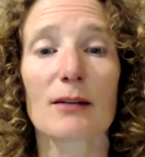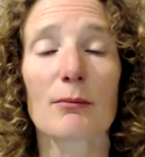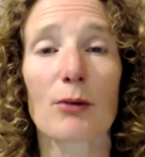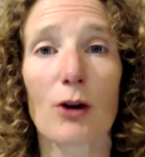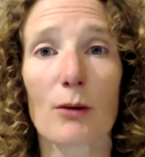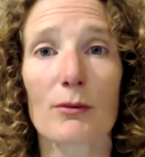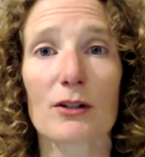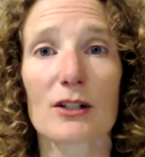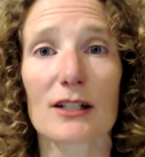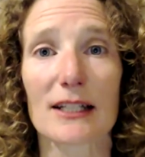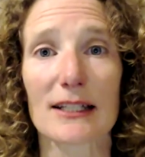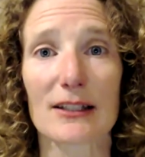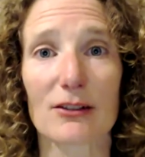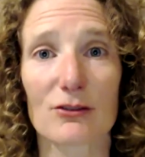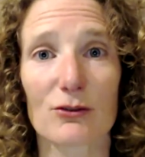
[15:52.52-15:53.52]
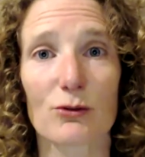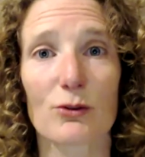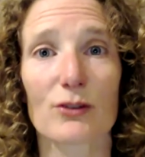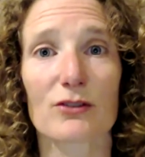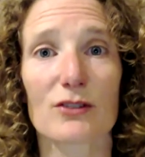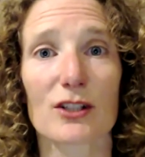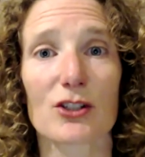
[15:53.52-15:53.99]
permanently
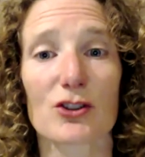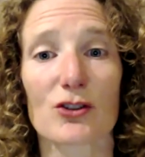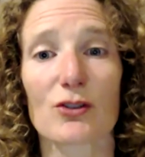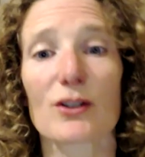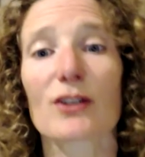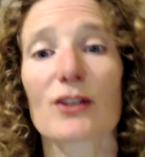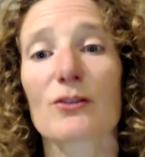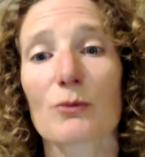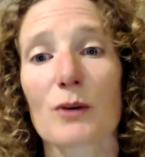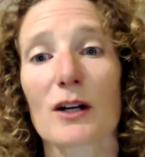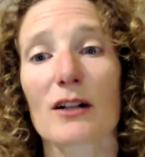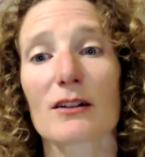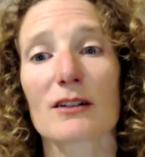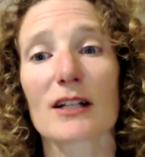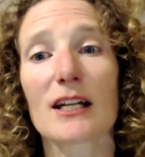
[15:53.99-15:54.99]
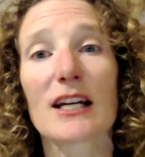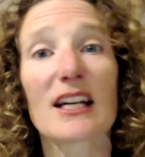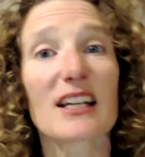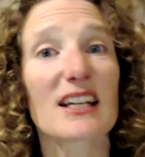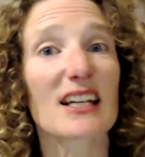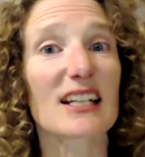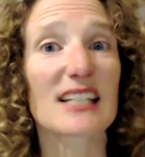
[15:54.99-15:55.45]
destroys tissue as well.
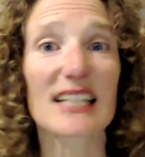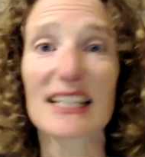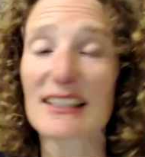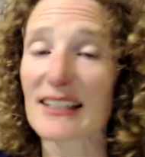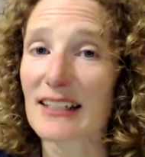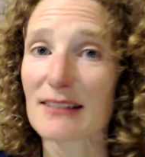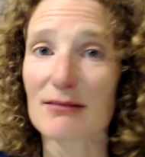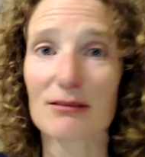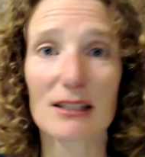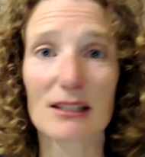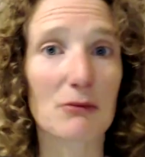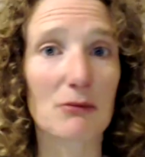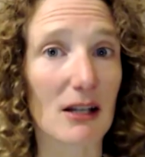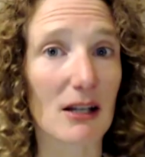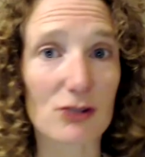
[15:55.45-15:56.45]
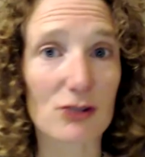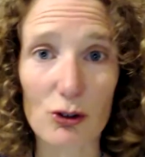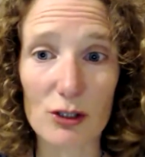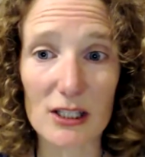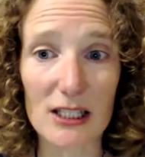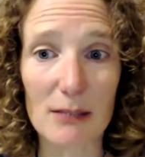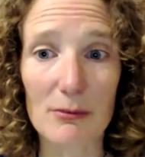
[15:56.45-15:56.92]
Can lead then we have
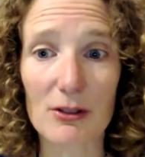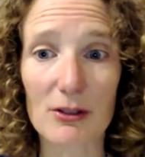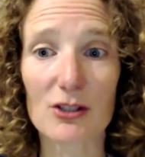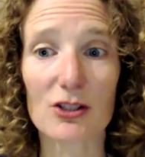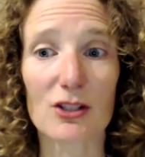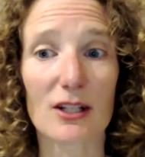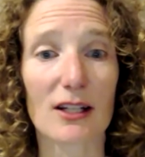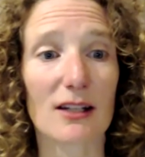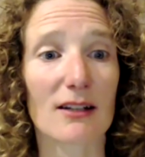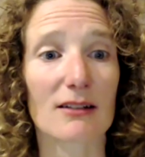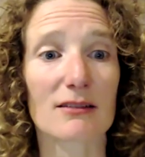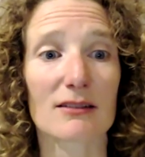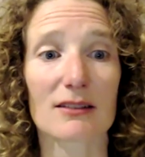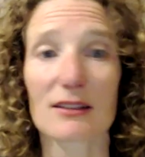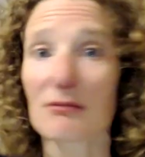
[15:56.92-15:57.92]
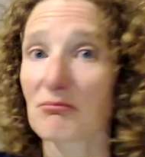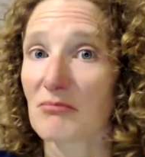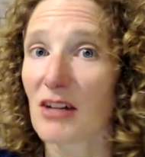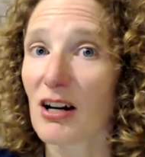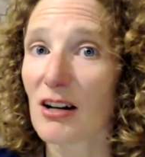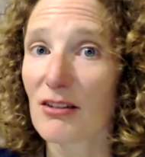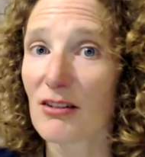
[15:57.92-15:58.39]
joint damage and
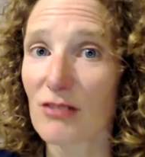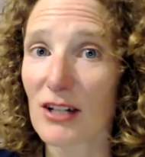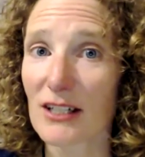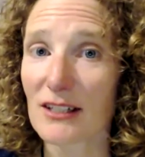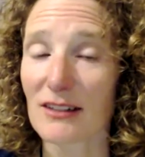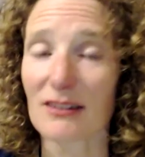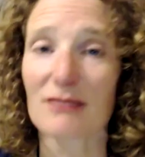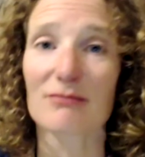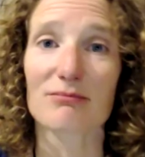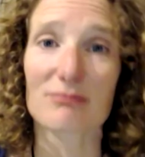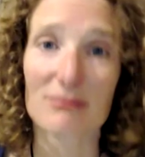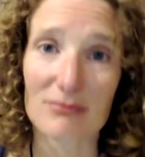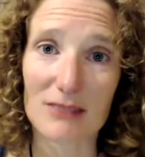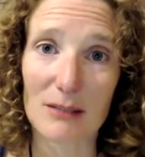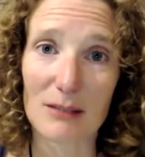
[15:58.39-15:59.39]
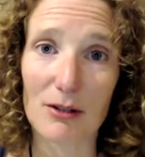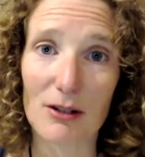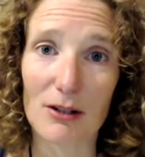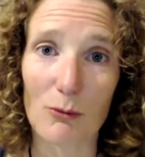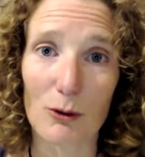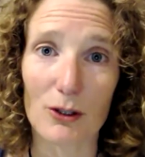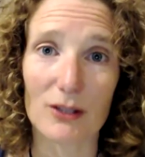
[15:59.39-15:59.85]
arthritis,
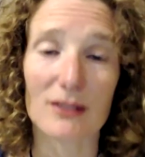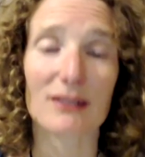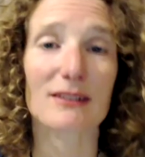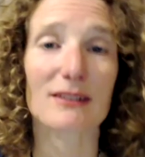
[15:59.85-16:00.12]
typical word.